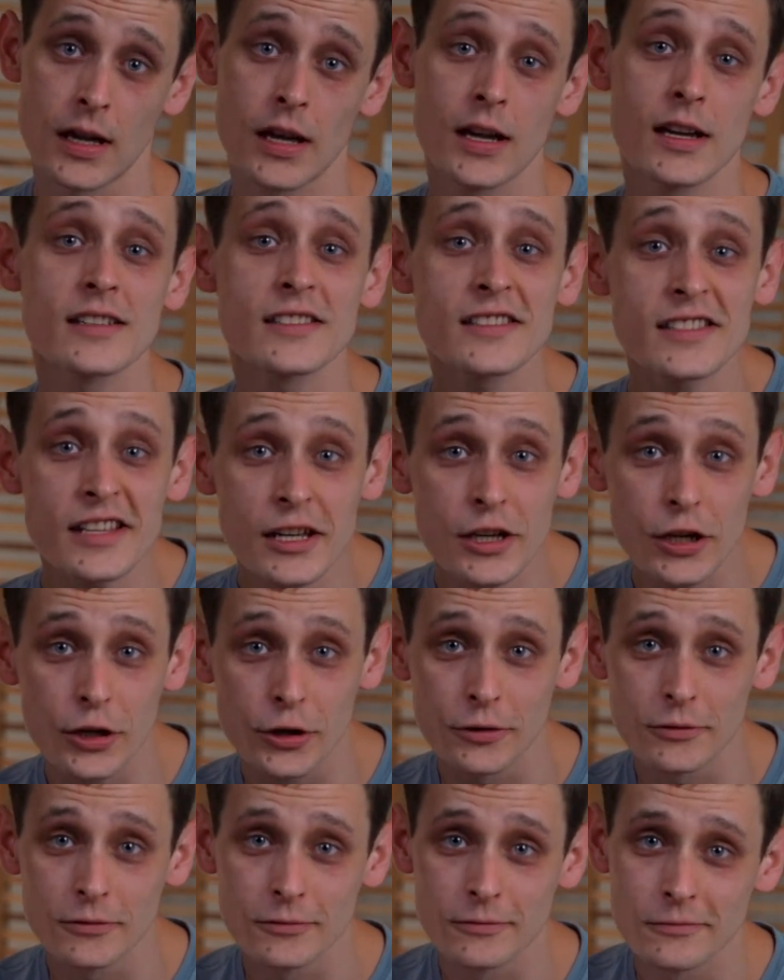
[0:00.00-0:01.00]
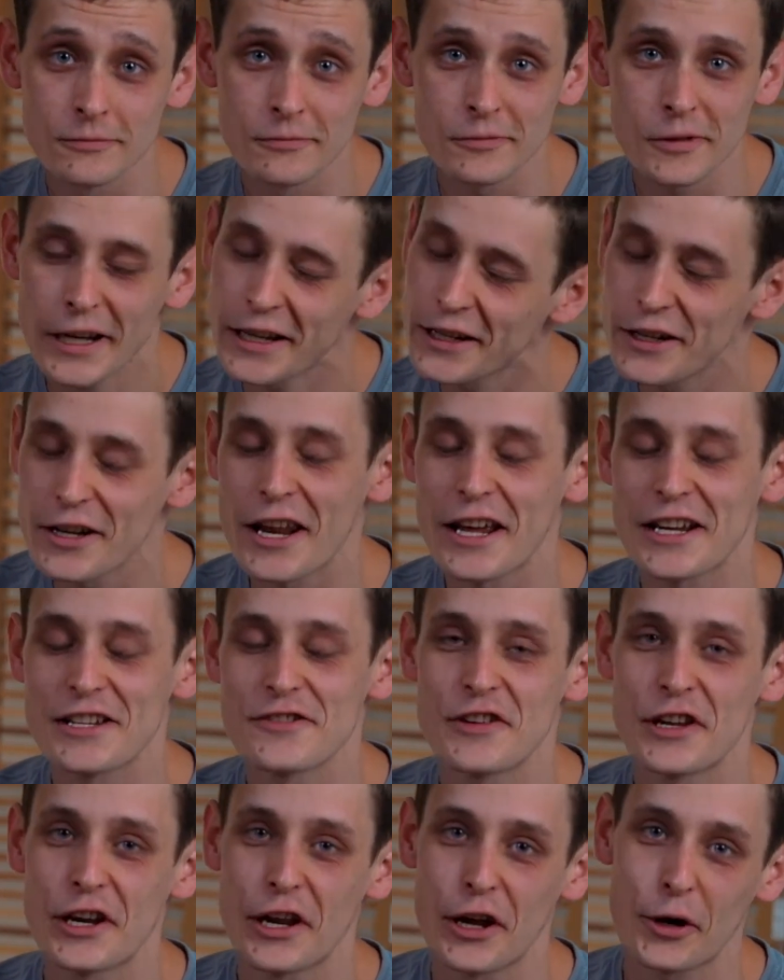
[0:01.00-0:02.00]
See you in the next
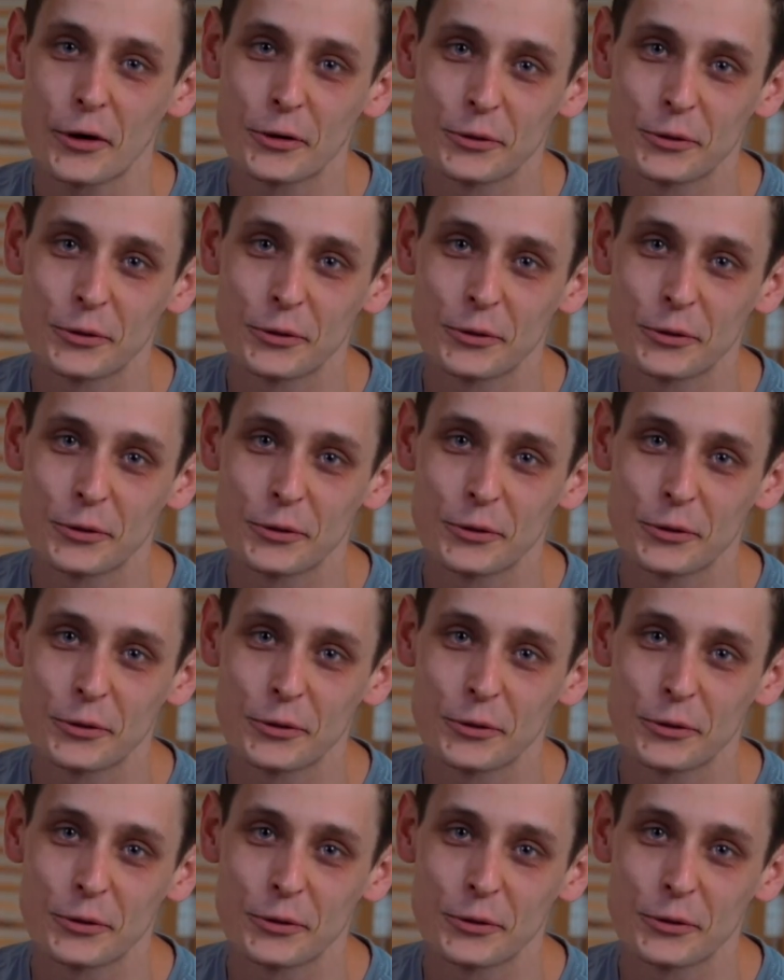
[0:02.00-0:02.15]
video.